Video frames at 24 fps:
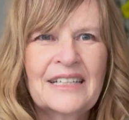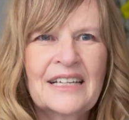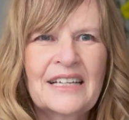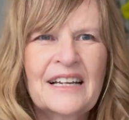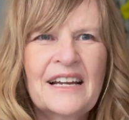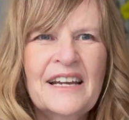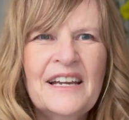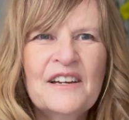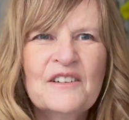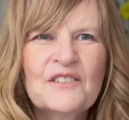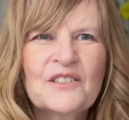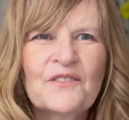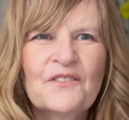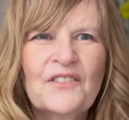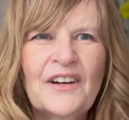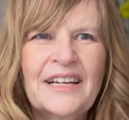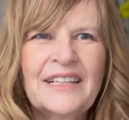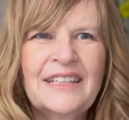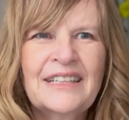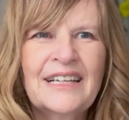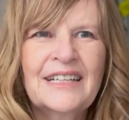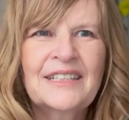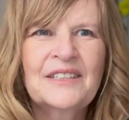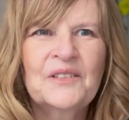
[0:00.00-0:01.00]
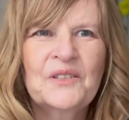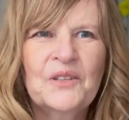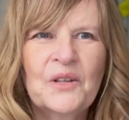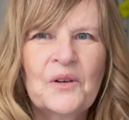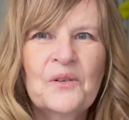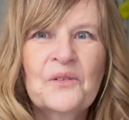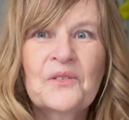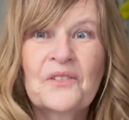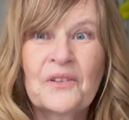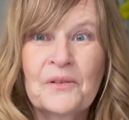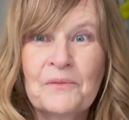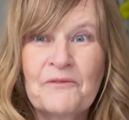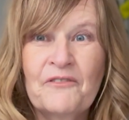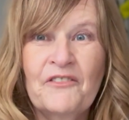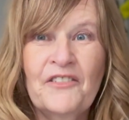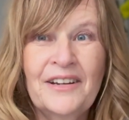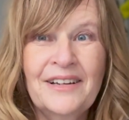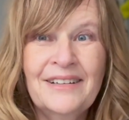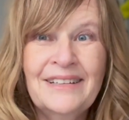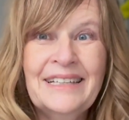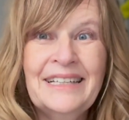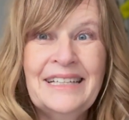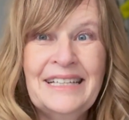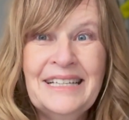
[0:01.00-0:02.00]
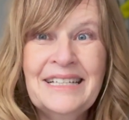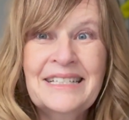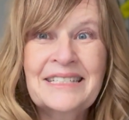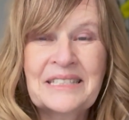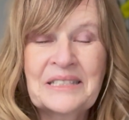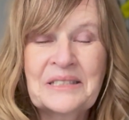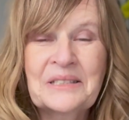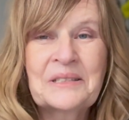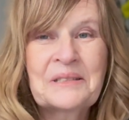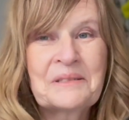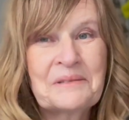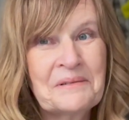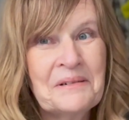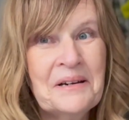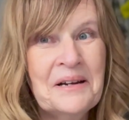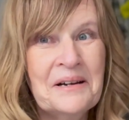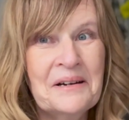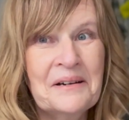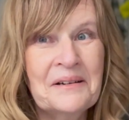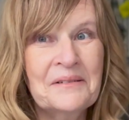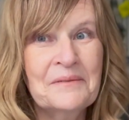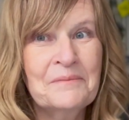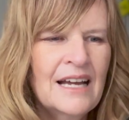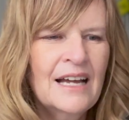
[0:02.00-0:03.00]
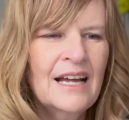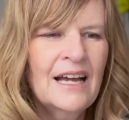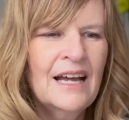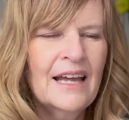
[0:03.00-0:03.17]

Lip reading: And I just find that those are fairly easy to grow.